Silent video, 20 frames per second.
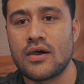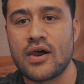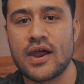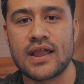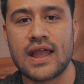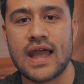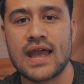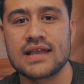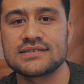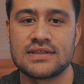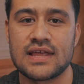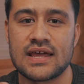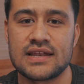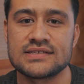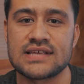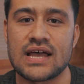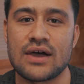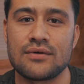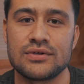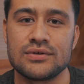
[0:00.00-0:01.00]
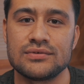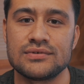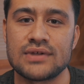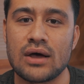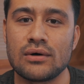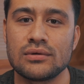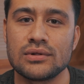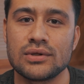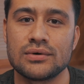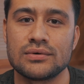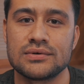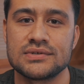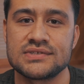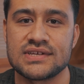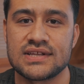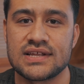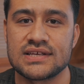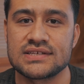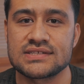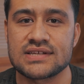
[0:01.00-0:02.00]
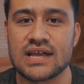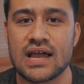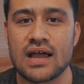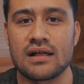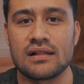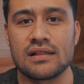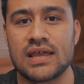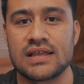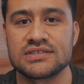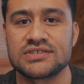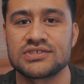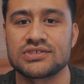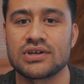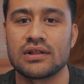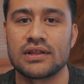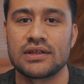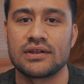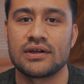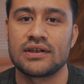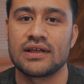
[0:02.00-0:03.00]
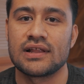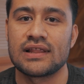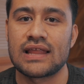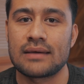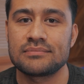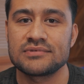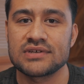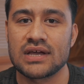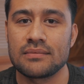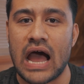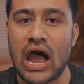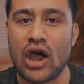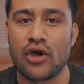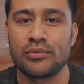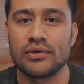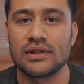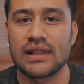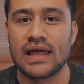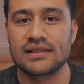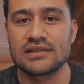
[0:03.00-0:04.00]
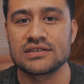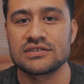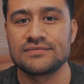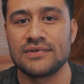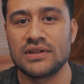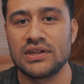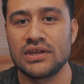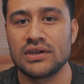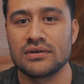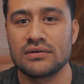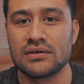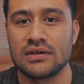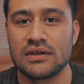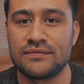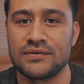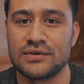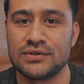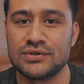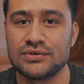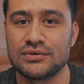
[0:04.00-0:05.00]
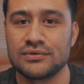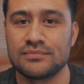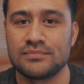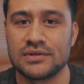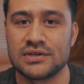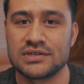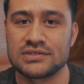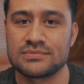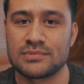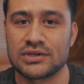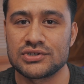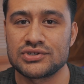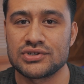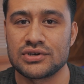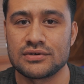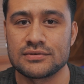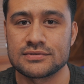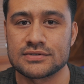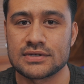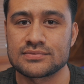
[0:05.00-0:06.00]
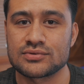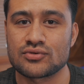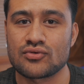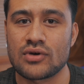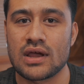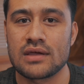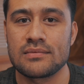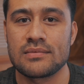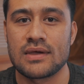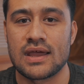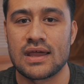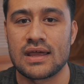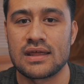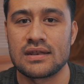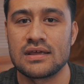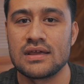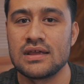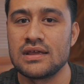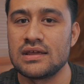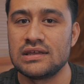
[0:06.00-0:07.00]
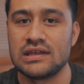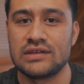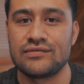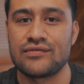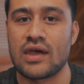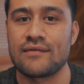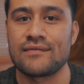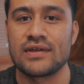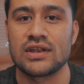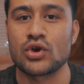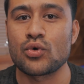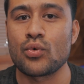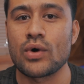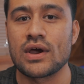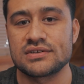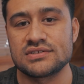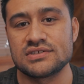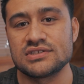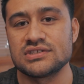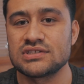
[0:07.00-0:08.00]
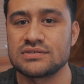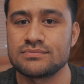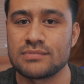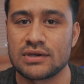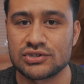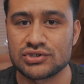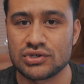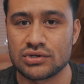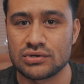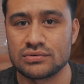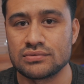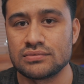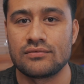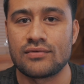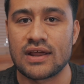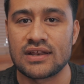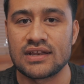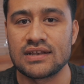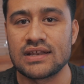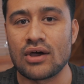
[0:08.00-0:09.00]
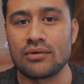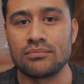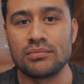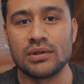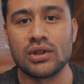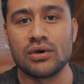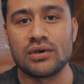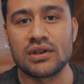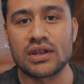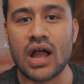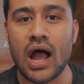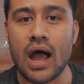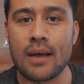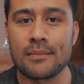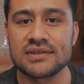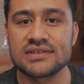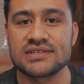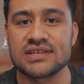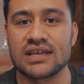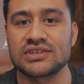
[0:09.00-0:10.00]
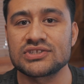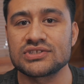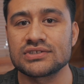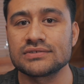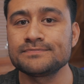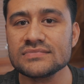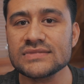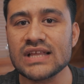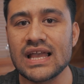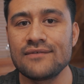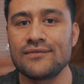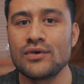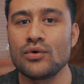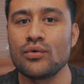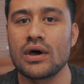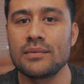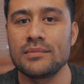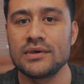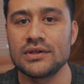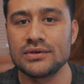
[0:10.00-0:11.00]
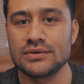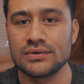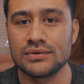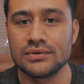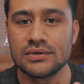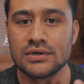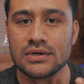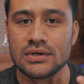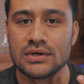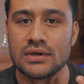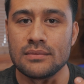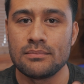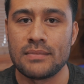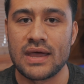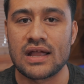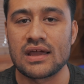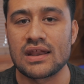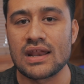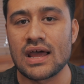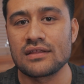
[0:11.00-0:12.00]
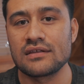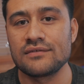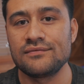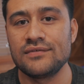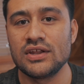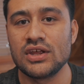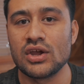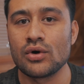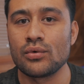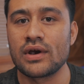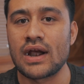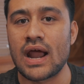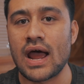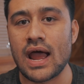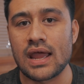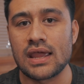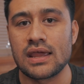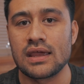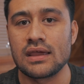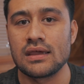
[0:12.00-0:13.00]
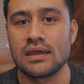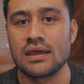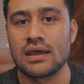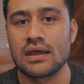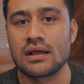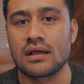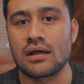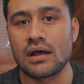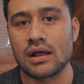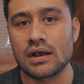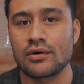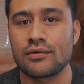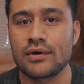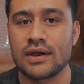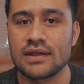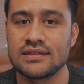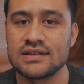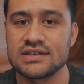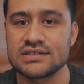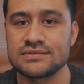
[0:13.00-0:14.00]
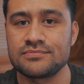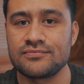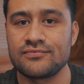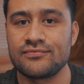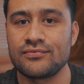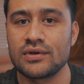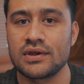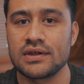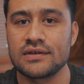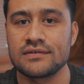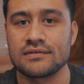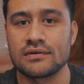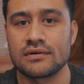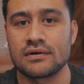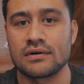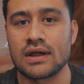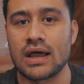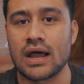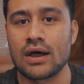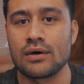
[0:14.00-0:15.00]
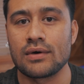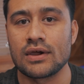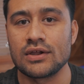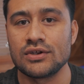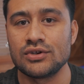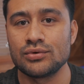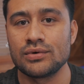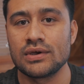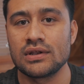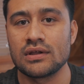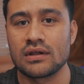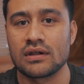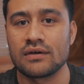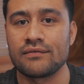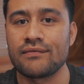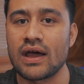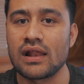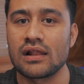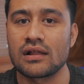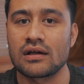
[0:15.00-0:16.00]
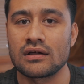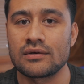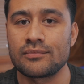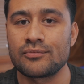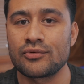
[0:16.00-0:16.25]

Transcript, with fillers: Alright guys, that is how you download CineStyle, install it on your laptop. I hope you like this video. If you do, please make sure you subscribe and if you have any questions, make sure you write it down below in comment section. If you want me to make another video where I color grade this footage or how I do it on a Final Cut